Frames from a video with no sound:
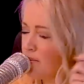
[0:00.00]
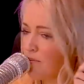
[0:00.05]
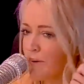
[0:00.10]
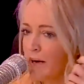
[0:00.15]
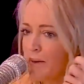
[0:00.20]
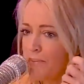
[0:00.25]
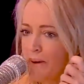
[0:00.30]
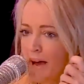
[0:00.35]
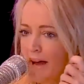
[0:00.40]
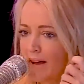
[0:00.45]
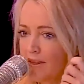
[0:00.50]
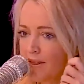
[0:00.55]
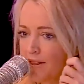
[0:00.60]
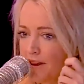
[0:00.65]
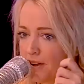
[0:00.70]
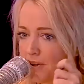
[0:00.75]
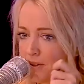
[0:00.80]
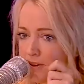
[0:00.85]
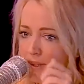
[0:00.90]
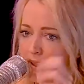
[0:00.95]
Big Bang
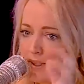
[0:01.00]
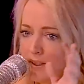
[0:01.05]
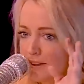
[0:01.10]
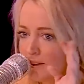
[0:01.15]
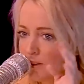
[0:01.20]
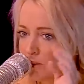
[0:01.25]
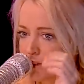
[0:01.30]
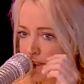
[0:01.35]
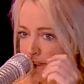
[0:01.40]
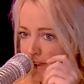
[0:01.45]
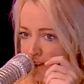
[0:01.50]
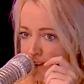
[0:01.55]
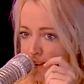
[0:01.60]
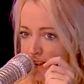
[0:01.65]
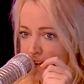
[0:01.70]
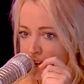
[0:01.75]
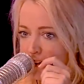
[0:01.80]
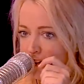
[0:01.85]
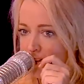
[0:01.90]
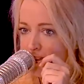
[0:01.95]
Theory
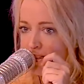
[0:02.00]
looking. You know,